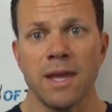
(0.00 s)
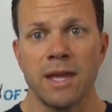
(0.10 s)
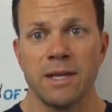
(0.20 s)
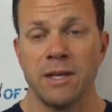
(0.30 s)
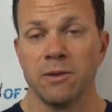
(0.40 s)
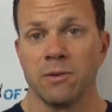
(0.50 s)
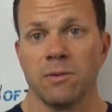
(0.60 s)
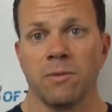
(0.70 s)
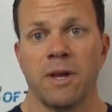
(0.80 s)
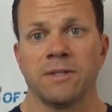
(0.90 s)
and
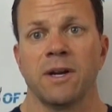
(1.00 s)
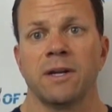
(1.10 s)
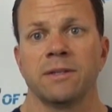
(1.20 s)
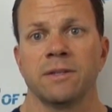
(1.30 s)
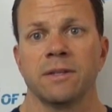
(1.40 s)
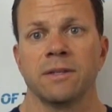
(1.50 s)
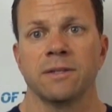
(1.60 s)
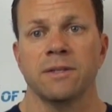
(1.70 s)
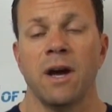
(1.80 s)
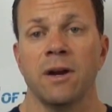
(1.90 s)
either race on
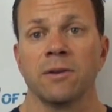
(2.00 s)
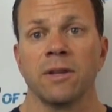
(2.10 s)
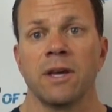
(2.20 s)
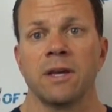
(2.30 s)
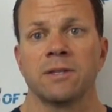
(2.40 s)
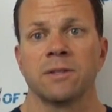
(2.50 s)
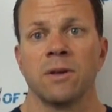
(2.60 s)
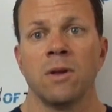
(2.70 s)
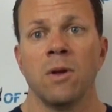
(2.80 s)
tired legs